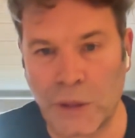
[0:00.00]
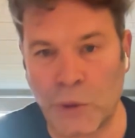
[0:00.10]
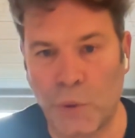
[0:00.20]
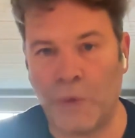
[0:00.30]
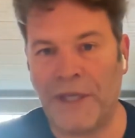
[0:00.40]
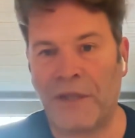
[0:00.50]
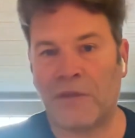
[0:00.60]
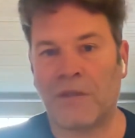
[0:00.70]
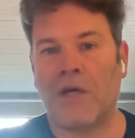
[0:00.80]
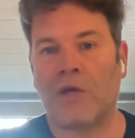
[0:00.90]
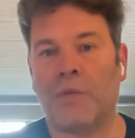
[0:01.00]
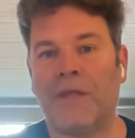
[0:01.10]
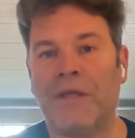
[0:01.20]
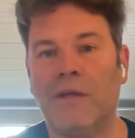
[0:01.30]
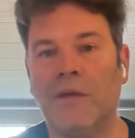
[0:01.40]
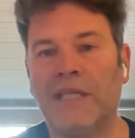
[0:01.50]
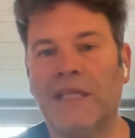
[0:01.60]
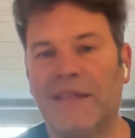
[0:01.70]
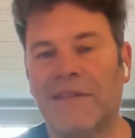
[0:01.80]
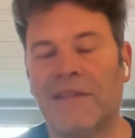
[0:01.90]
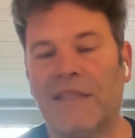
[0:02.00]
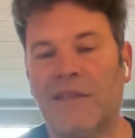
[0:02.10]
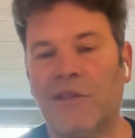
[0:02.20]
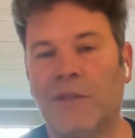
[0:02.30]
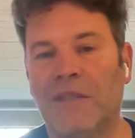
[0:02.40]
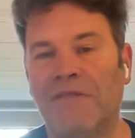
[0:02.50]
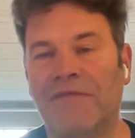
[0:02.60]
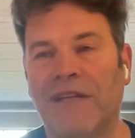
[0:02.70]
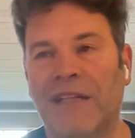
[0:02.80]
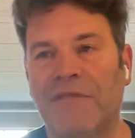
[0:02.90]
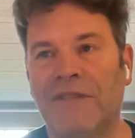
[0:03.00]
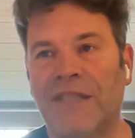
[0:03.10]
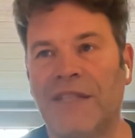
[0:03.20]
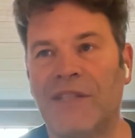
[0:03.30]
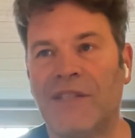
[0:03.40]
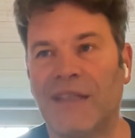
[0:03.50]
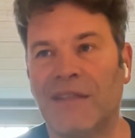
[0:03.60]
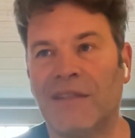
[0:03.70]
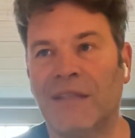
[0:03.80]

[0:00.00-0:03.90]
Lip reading: where are we looking at in 25, is that